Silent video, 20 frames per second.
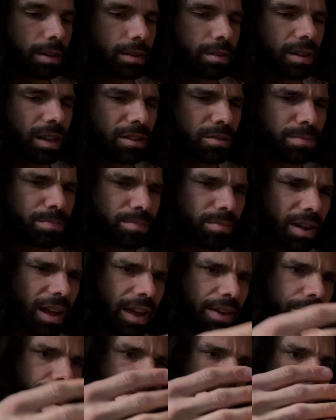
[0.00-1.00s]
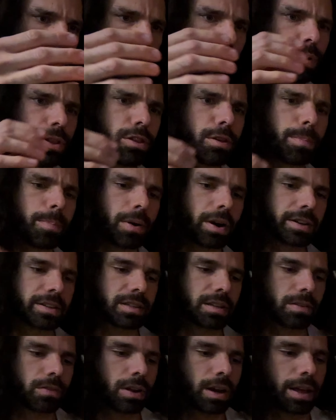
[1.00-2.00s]
that I think with the part
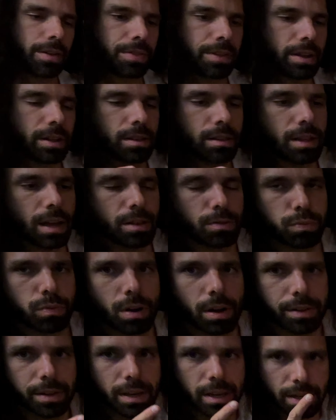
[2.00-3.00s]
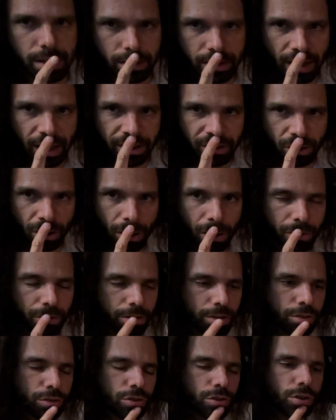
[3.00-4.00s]
7, I think that one is like the
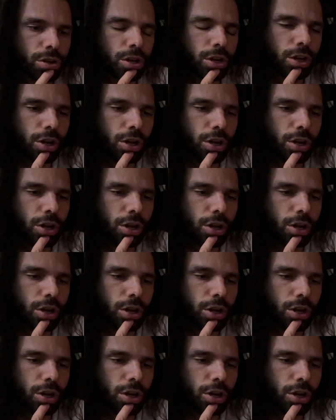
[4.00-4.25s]
longest